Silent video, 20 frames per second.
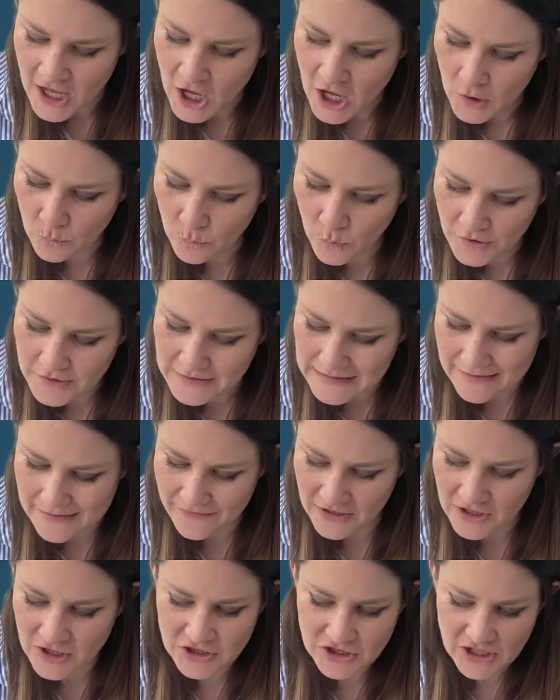What if a
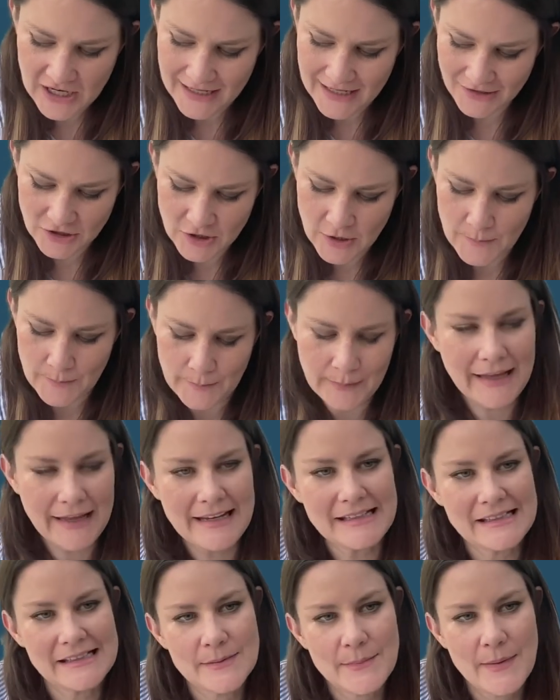child
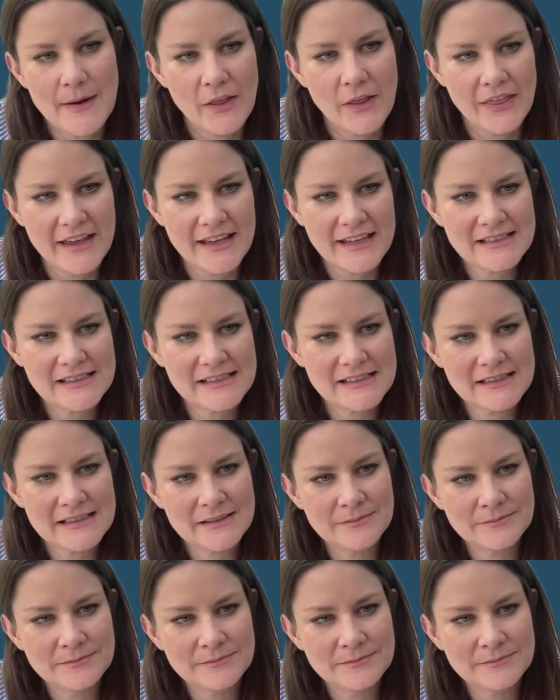complains about this?